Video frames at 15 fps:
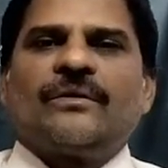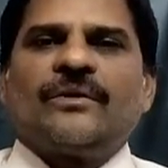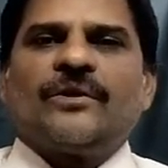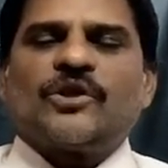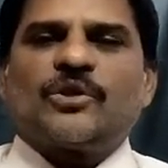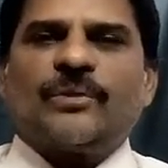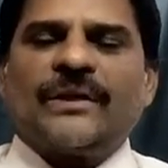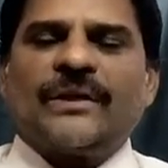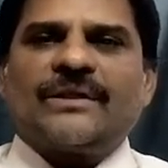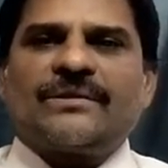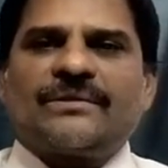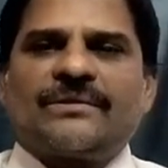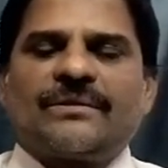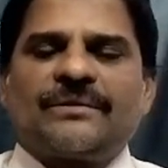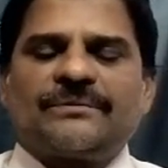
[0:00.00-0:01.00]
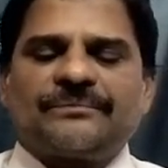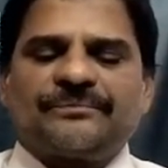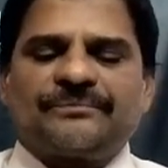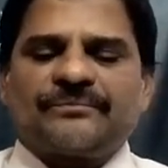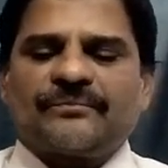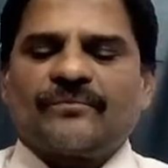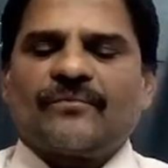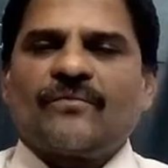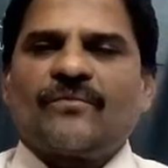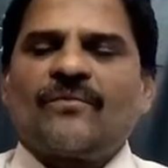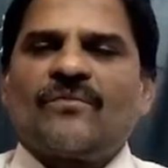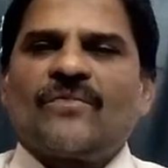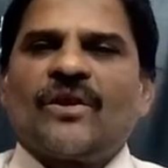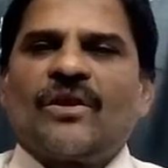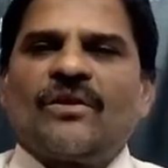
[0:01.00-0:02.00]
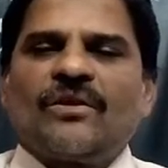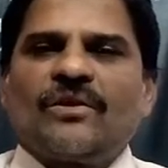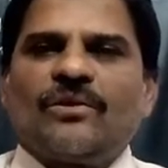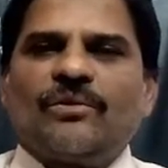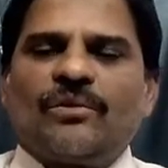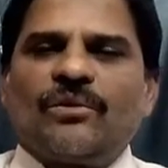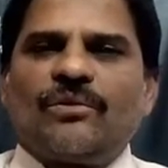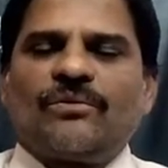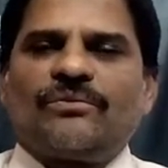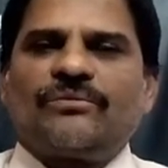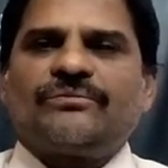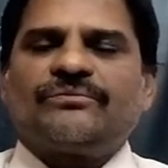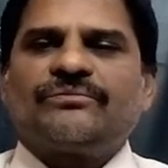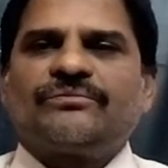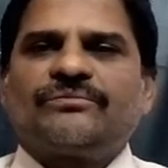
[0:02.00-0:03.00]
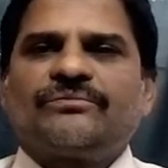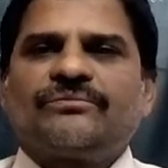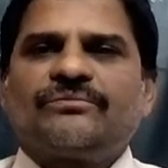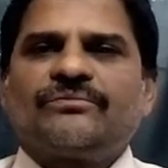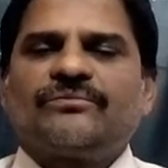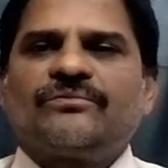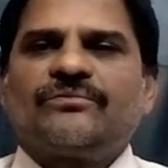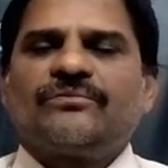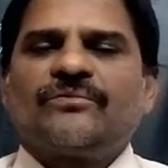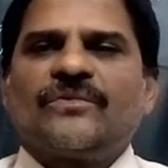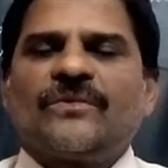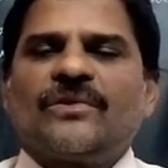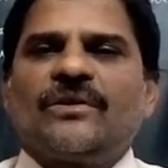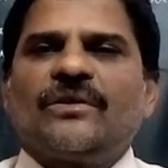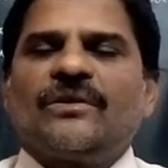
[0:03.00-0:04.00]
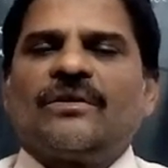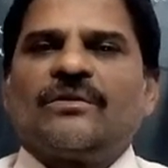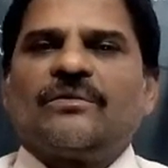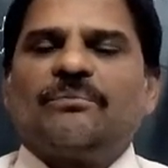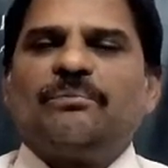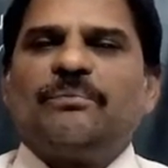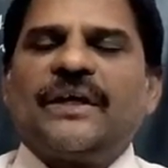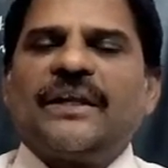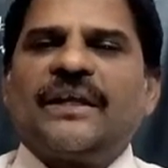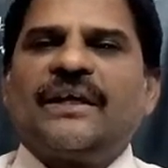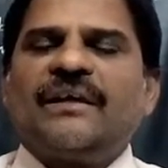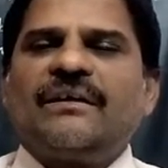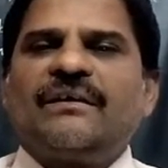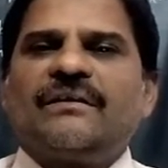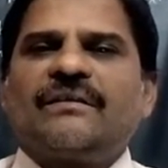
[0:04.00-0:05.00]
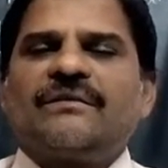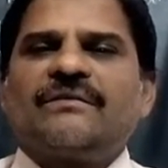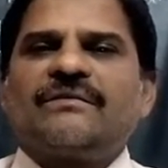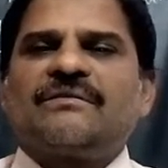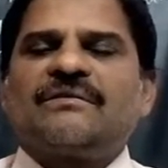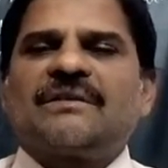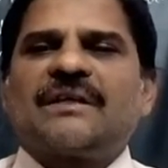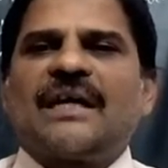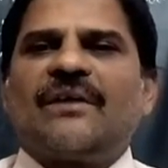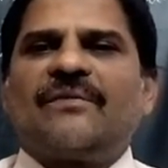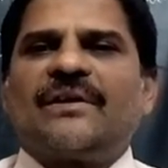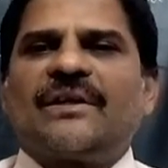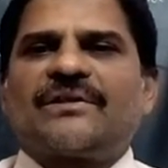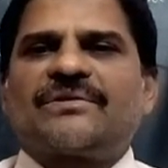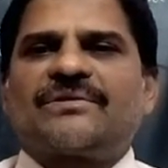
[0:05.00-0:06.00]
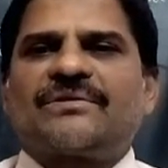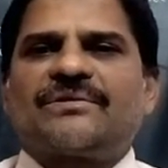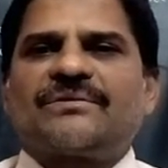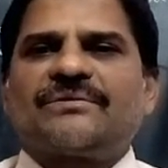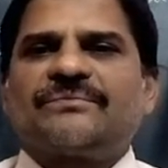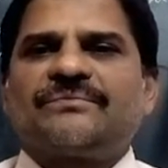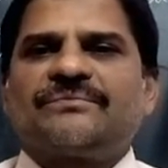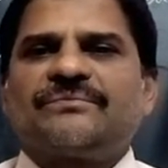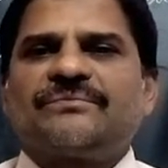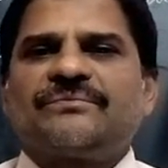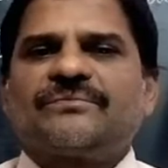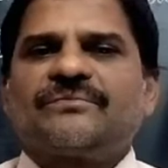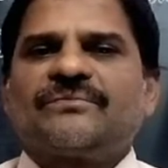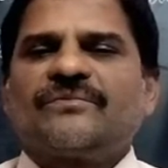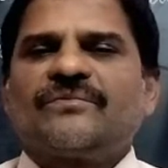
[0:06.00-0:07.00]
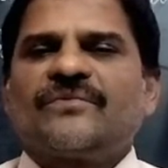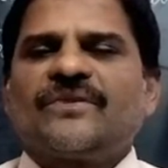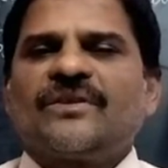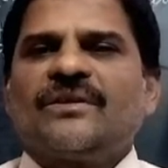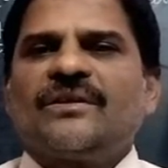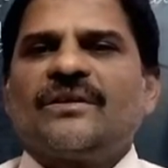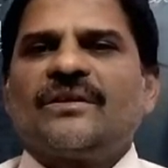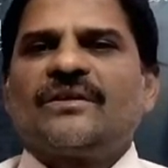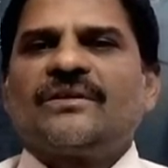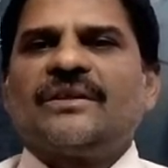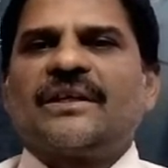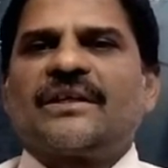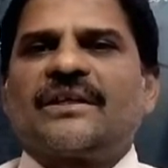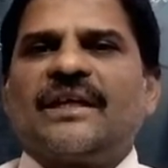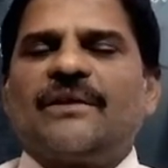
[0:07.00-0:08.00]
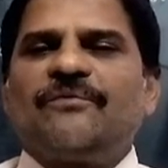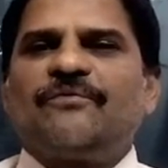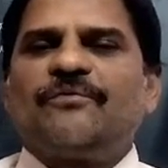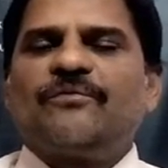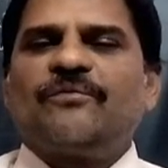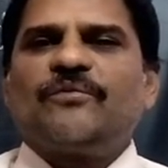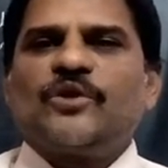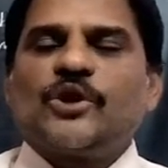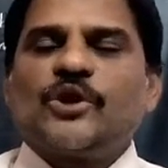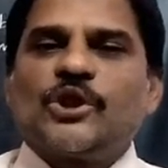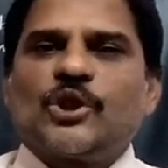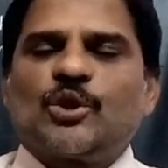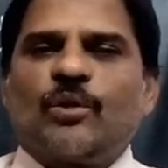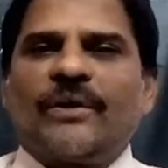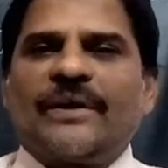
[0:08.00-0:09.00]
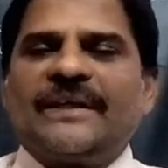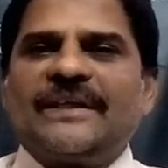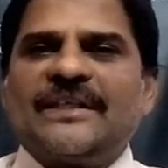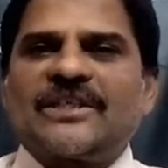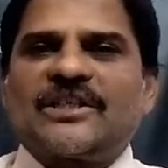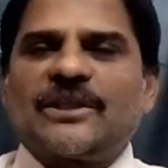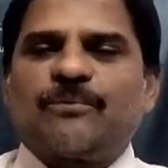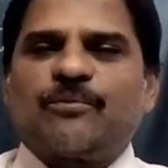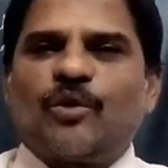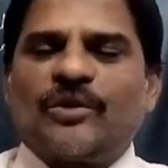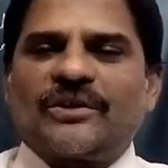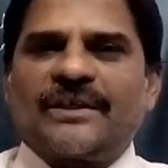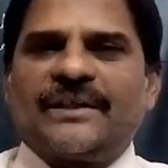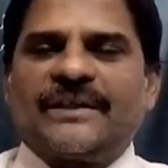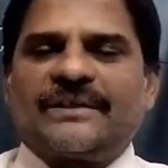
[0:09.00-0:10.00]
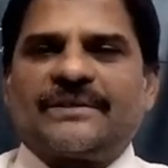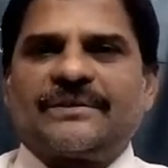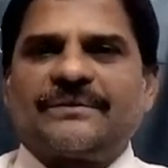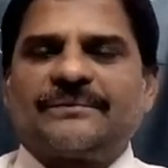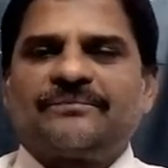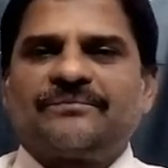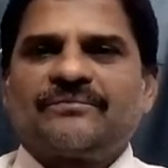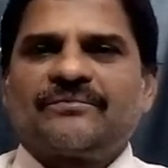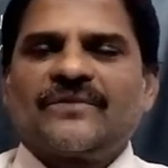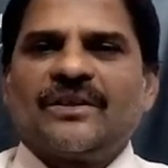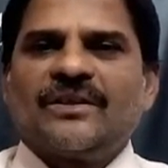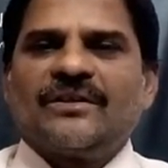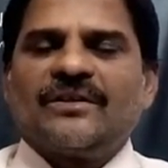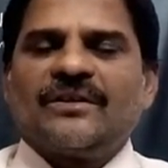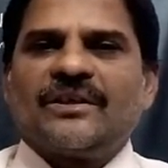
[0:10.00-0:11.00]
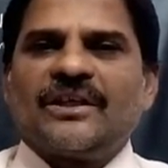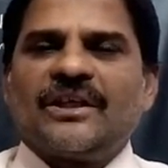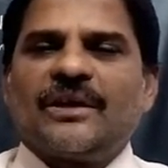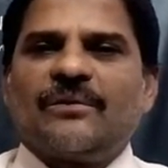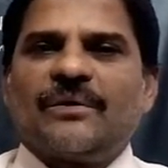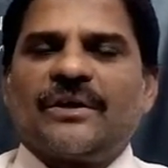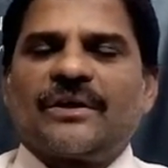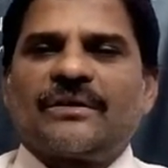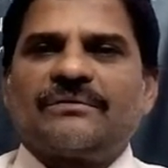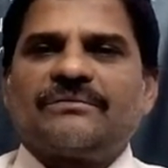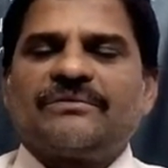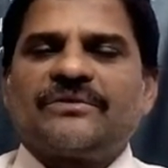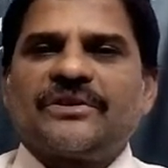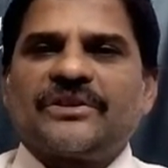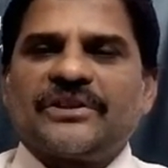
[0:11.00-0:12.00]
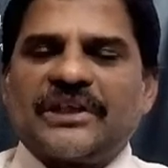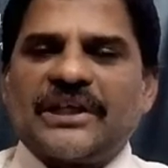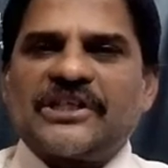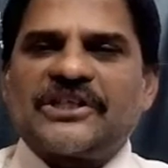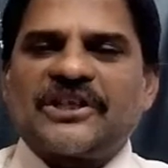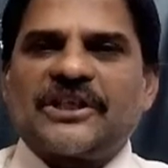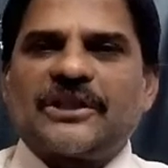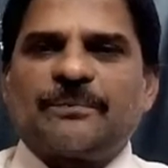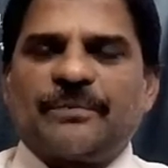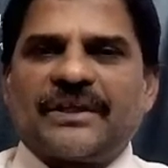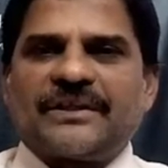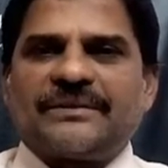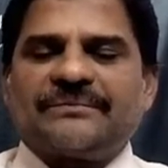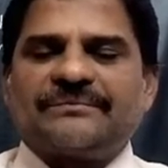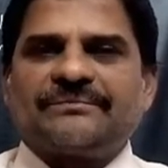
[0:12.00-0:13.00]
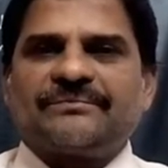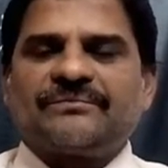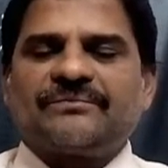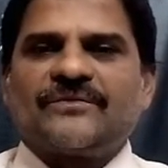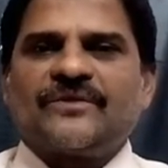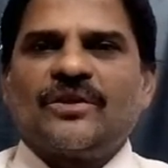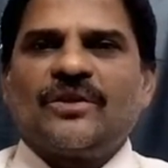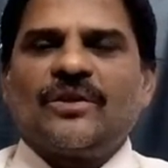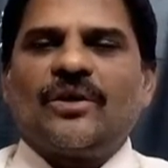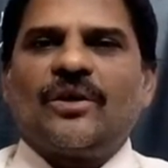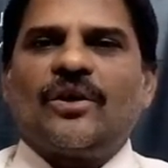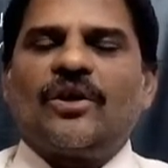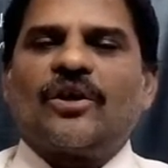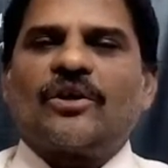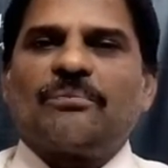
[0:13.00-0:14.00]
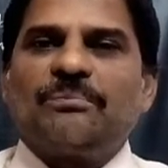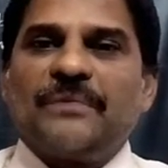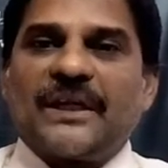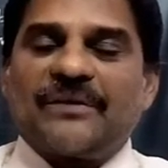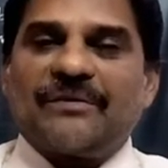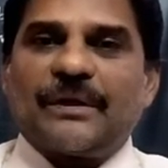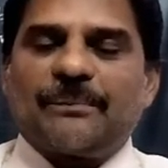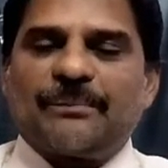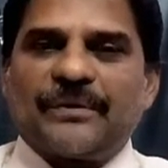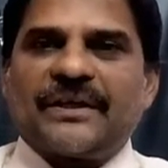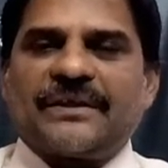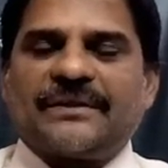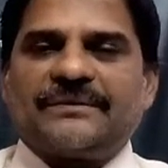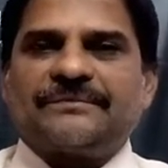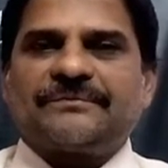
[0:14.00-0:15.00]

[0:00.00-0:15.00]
Students, you know, many travelers, they came to our Indian subcontinent in our ancient period or medieval period.